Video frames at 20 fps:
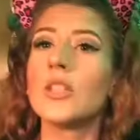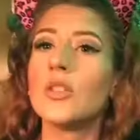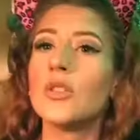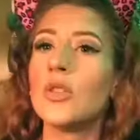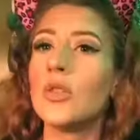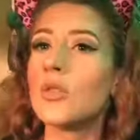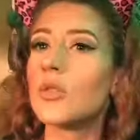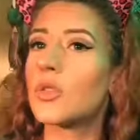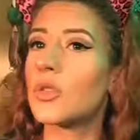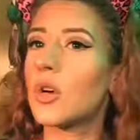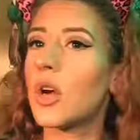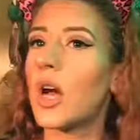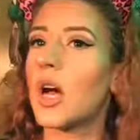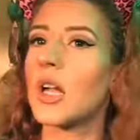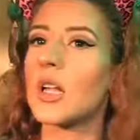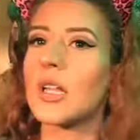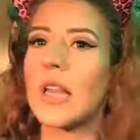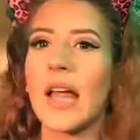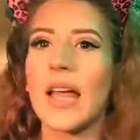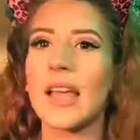
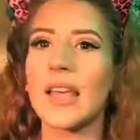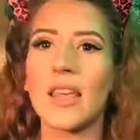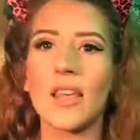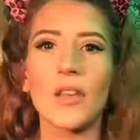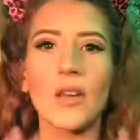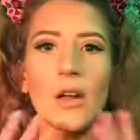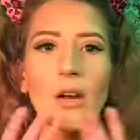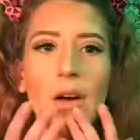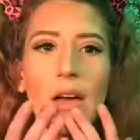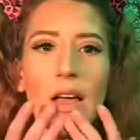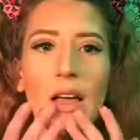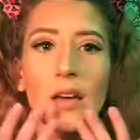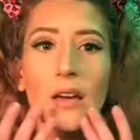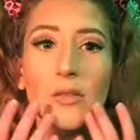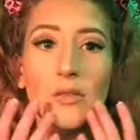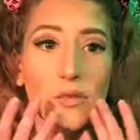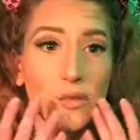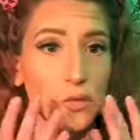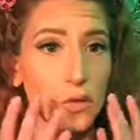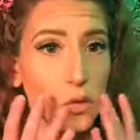neutral, like, you know, I
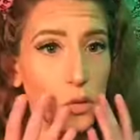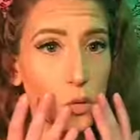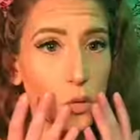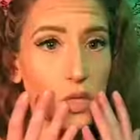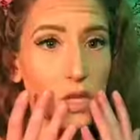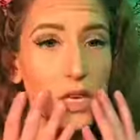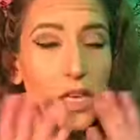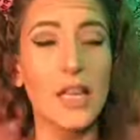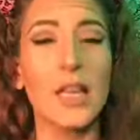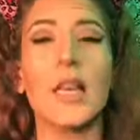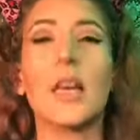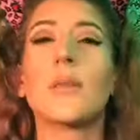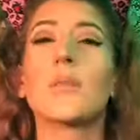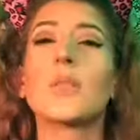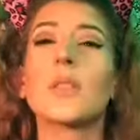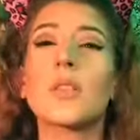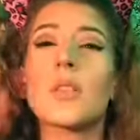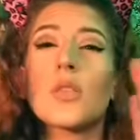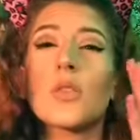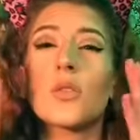have nude
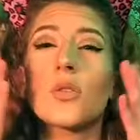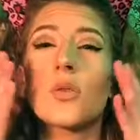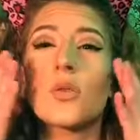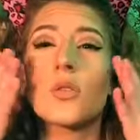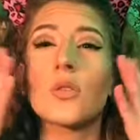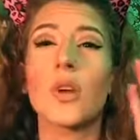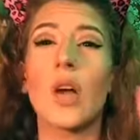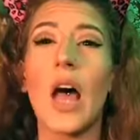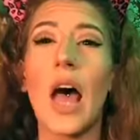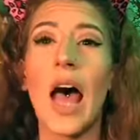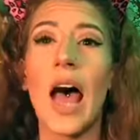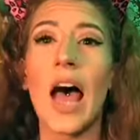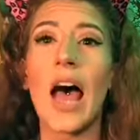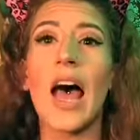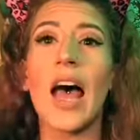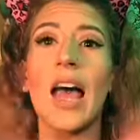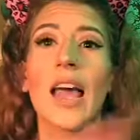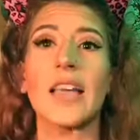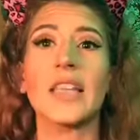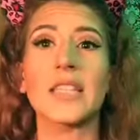lips, neutral
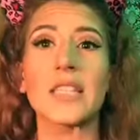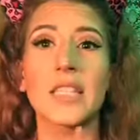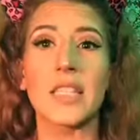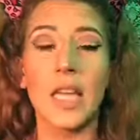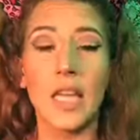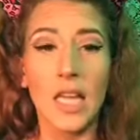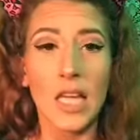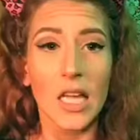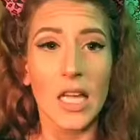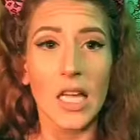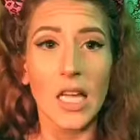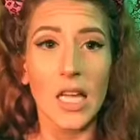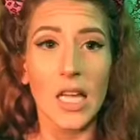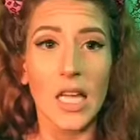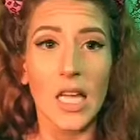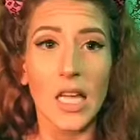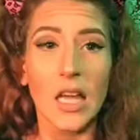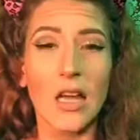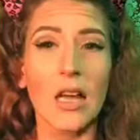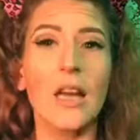eyes,
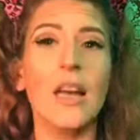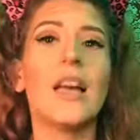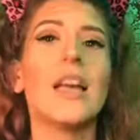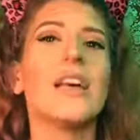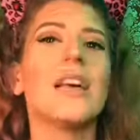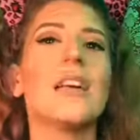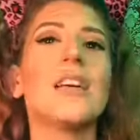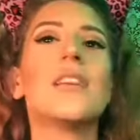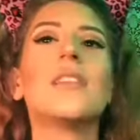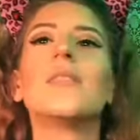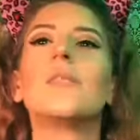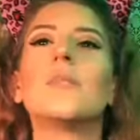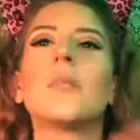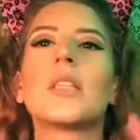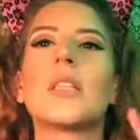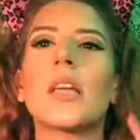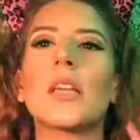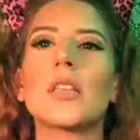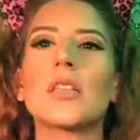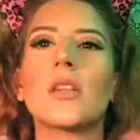
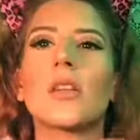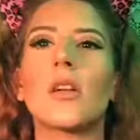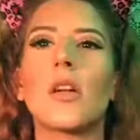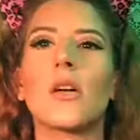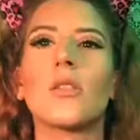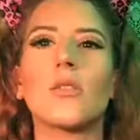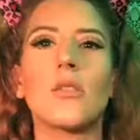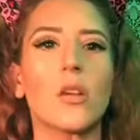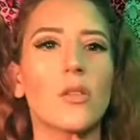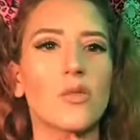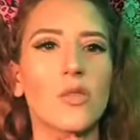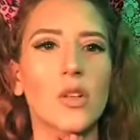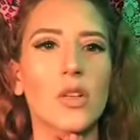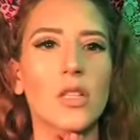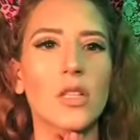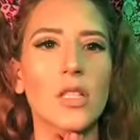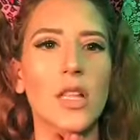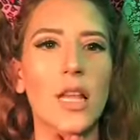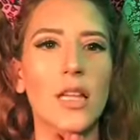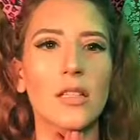besides the glow, of
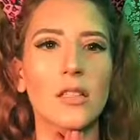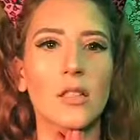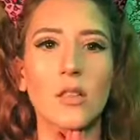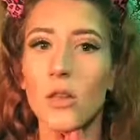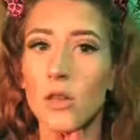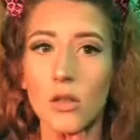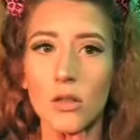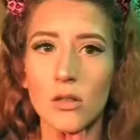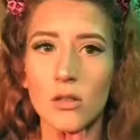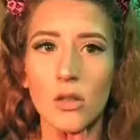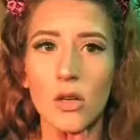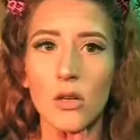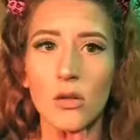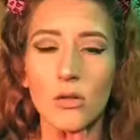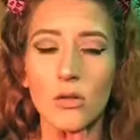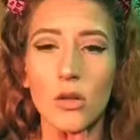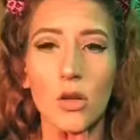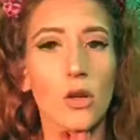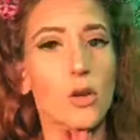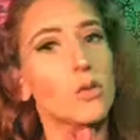course, like the glow,
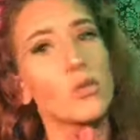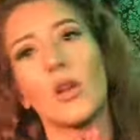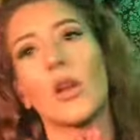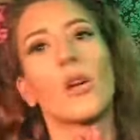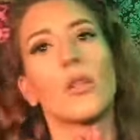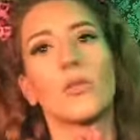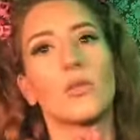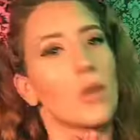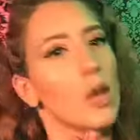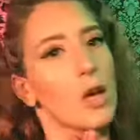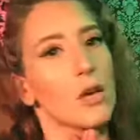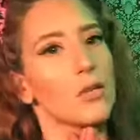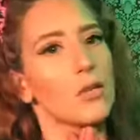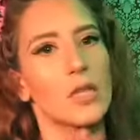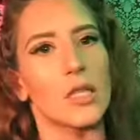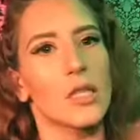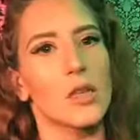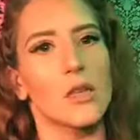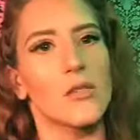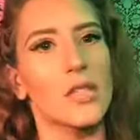
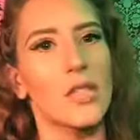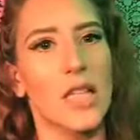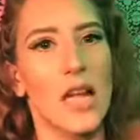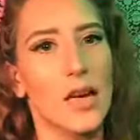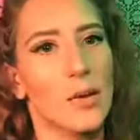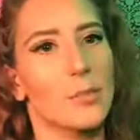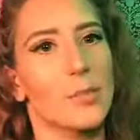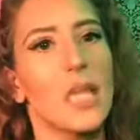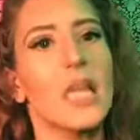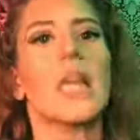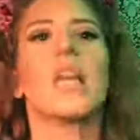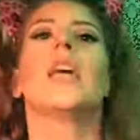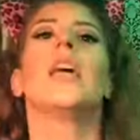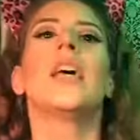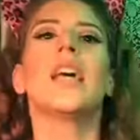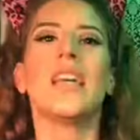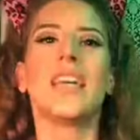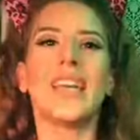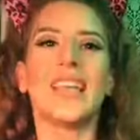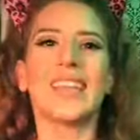it's always that.
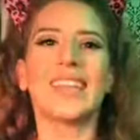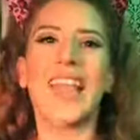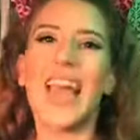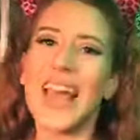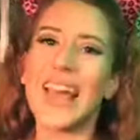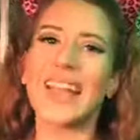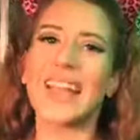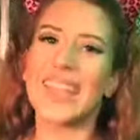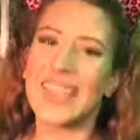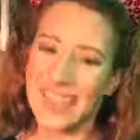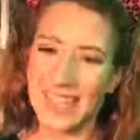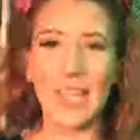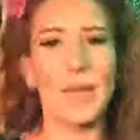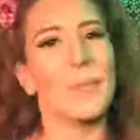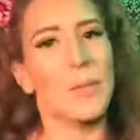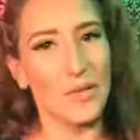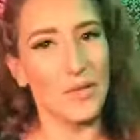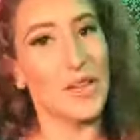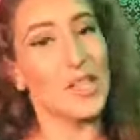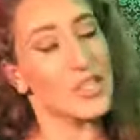Then keep
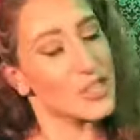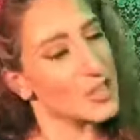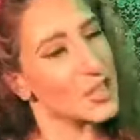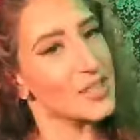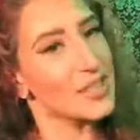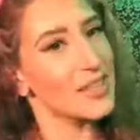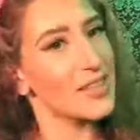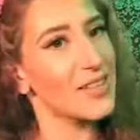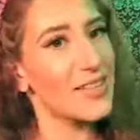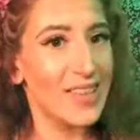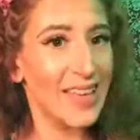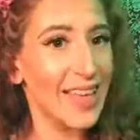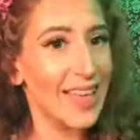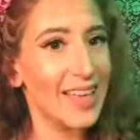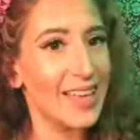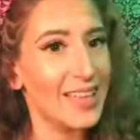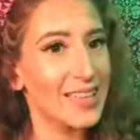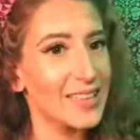on watching, okay?